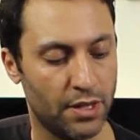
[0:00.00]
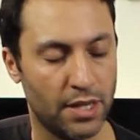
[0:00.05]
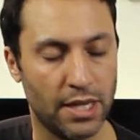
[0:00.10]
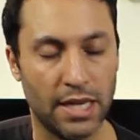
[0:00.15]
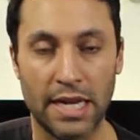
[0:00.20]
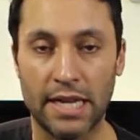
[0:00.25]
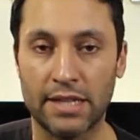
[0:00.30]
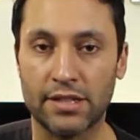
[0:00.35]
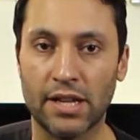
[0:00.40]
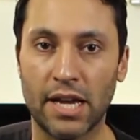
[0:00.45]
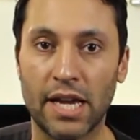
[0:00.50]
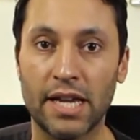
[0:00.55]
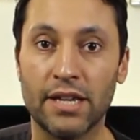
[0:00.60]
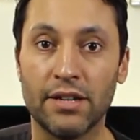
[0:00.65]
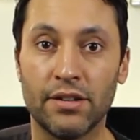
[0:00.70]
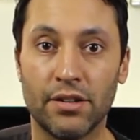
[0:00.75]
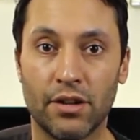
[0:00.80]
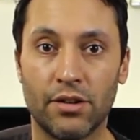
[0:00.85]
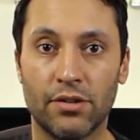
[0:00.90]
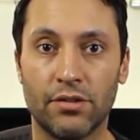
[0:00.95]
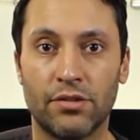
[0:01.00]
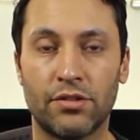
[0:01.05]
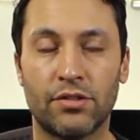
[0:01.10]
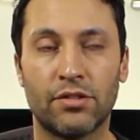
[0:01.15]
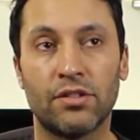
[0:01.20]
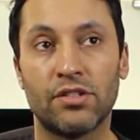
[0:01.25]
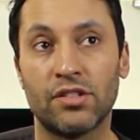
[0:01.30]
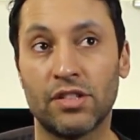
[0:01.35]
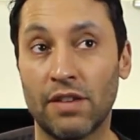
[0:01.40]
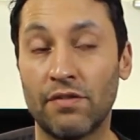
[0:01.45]
It has 8
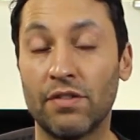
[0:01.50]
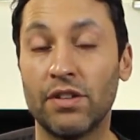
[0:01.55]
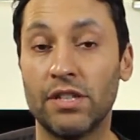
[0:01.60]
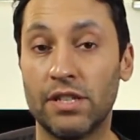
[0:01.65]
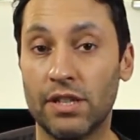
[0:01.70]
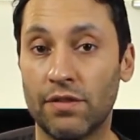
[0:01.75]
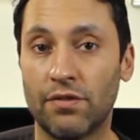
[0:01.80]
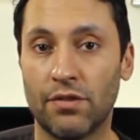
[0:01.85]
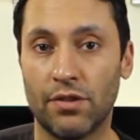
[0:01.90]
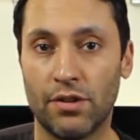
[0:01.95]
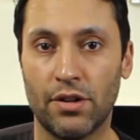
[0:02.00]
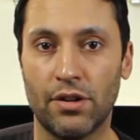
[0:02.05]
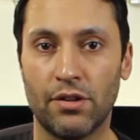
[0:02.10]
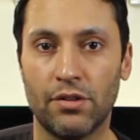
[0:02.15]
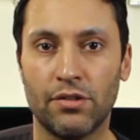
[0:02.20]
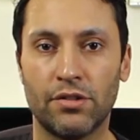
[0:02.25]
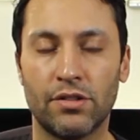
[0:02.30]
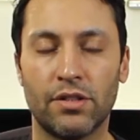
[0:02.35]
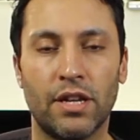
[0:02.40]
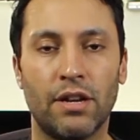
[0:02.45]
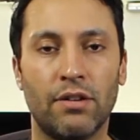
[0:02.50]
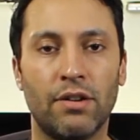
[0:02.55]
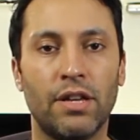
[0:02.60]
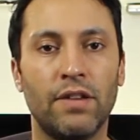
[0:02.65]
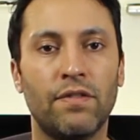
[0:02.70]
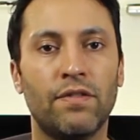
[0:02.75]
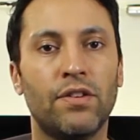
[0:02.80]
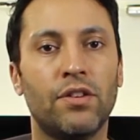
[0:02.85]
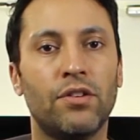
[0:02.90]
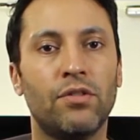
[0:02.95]
notes, 7 different notes. Now
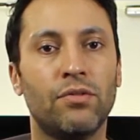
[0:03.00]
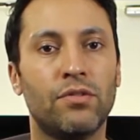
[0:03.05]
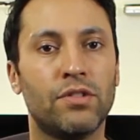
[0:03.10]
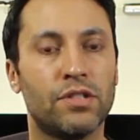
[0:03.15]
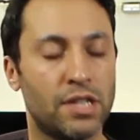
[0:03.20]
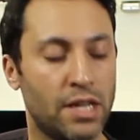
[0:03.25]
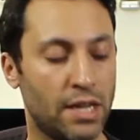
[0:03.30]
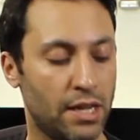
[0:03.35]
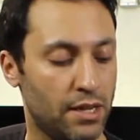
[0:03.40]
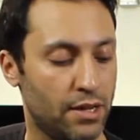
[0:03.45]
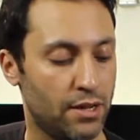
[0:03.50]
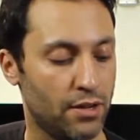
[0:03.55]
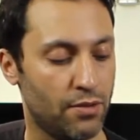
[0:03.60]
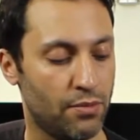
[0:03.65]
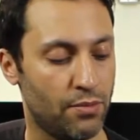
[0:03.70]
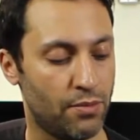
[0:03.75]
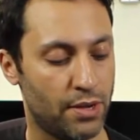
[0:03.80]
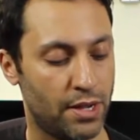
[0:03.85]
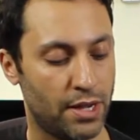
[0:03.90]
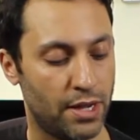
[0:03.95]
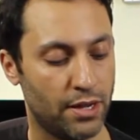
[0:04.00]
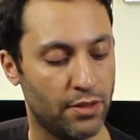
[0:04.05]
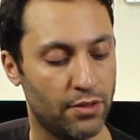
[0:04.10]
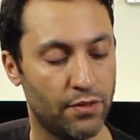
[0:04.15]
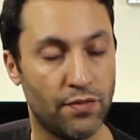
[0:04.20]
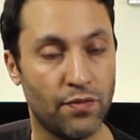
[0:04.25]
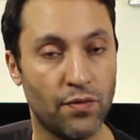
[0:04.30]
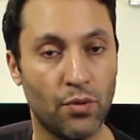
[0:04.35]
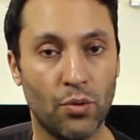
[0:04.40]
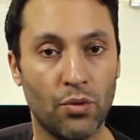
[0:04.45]
if you take away
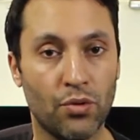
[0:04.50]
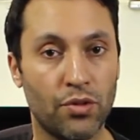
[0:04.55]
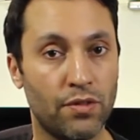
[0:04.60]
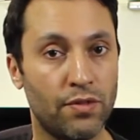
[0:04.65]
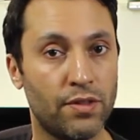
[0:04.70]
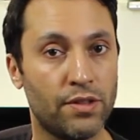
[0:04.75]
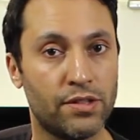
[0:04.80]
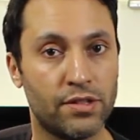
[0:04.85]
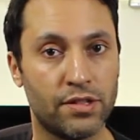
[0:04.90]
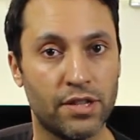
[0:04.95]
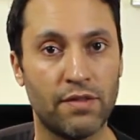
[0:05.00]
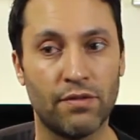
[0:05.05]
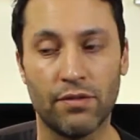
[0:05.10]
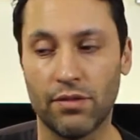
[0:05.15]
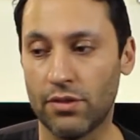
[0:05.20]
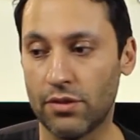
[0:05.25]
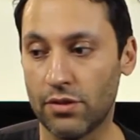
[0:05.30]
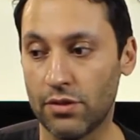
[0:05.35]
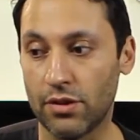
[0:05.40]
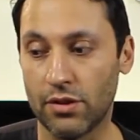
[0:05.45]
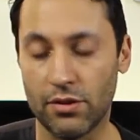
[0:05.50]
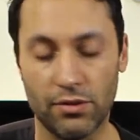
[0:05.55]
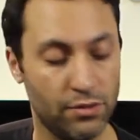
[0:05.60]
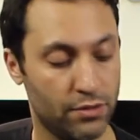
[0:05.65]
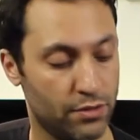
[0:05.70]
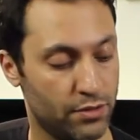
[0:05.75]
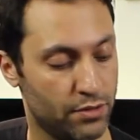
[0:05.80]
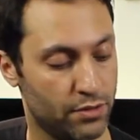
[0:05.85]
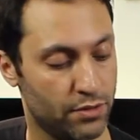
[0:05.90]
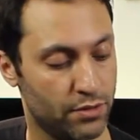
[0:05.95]
the 4th and the 7th
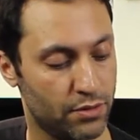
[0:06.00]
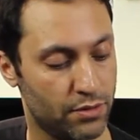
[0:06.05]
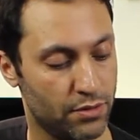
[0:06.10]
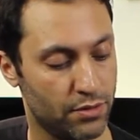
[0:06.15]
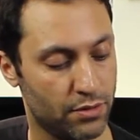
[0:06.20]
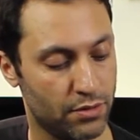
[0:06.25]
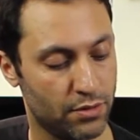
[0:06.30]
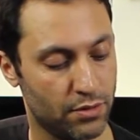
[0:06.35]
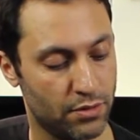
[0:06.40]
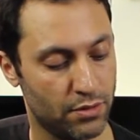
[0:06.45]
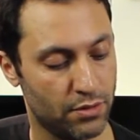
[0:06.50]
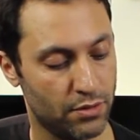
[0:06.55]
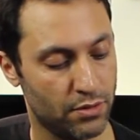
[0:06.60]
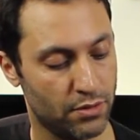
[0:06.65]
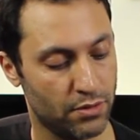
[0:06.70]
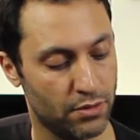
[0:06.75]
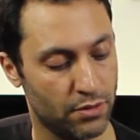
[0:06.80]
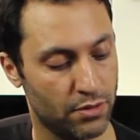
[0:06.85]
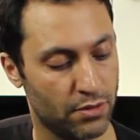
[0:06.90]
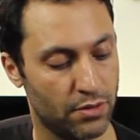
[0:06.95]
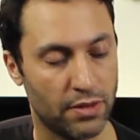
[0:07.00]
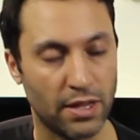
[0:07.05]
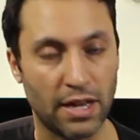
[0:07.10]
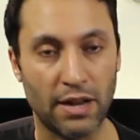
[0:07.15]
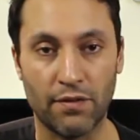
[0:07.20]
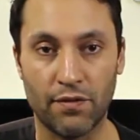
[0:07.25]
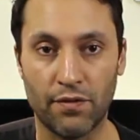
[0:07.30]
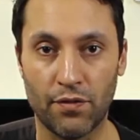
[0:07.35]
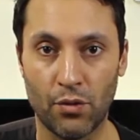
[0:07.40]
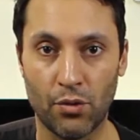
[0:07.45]
notes,
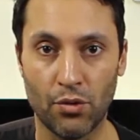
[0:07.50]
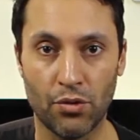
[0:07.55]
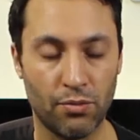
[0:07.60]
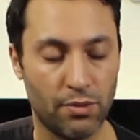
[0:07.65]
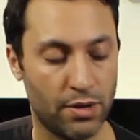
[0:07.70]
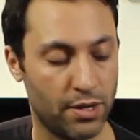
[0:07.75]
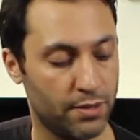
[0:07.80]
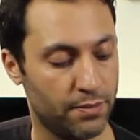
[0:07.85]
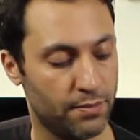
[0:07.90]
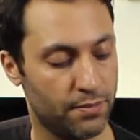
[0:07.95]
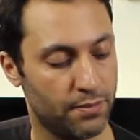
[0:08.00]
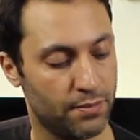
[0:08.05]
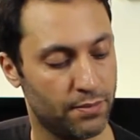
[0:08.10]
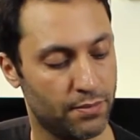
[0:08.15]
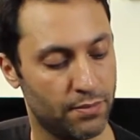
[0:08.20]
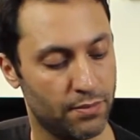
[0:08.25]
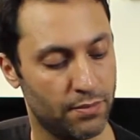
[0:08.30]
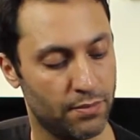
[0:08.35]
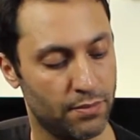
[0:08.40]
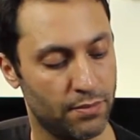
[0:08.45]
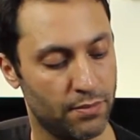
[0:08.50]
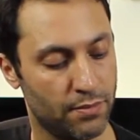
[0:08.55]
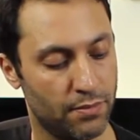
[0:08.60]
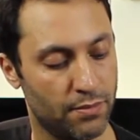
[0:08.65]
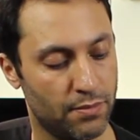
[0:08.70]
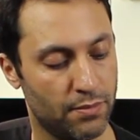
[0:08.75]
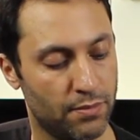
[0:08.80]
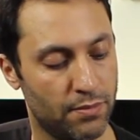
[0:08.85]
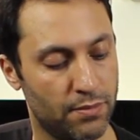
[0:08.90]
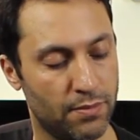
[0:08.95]
that 4th one
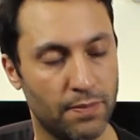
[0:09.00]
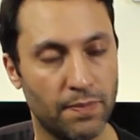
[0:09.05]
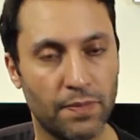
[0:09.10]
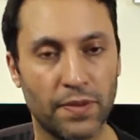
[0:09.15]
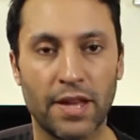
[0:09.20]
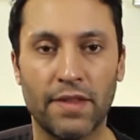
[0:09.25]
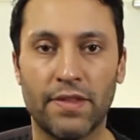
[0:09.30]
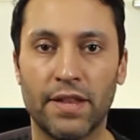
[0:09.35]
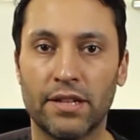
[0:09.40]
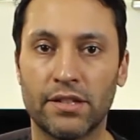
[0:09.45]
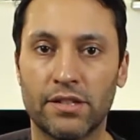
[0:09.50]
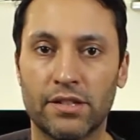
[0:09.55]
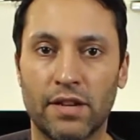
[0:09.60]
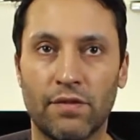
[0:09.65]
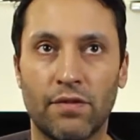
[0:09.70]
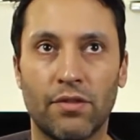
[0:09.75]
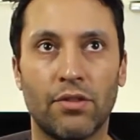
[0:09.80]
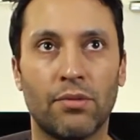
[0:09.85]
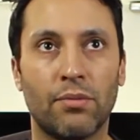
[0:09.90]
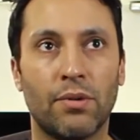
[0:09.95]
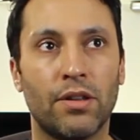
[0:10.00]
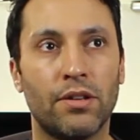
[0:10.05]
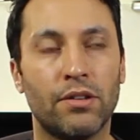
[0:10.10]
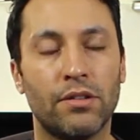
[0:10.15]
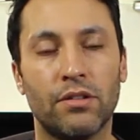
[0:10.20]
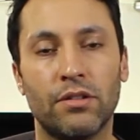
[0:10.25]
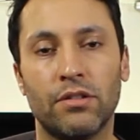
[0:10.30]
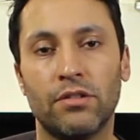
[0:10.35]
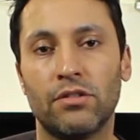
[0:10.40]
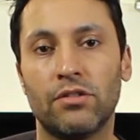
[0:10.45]
and that 7th
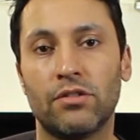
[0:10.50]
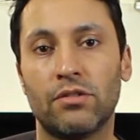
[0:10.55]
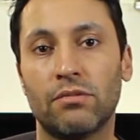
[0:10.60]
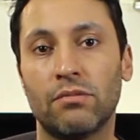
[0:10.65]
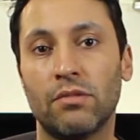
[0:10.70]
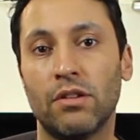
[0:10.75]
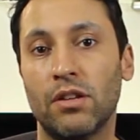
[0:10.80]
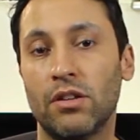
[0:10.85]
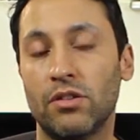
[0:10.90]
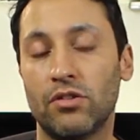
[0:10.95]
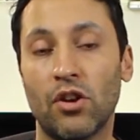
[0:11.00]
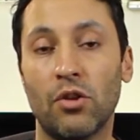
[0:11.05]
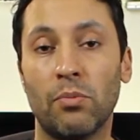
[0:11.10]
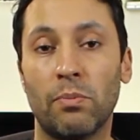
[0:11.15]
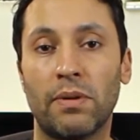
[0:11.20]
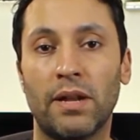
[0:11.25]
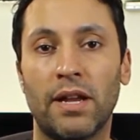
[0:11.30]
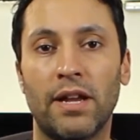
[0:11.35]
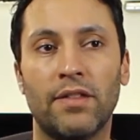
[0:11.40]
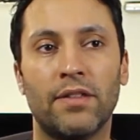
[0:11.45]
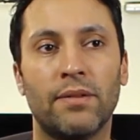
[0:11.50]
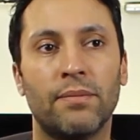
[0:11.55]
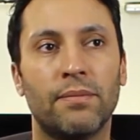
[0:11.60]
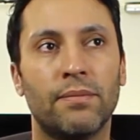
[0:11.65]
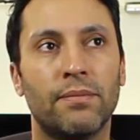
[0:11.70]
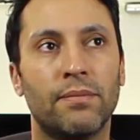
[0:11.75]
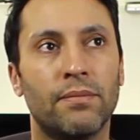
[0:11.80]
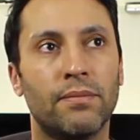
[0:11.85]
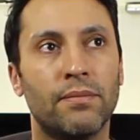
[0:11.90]
one, you just don't play them,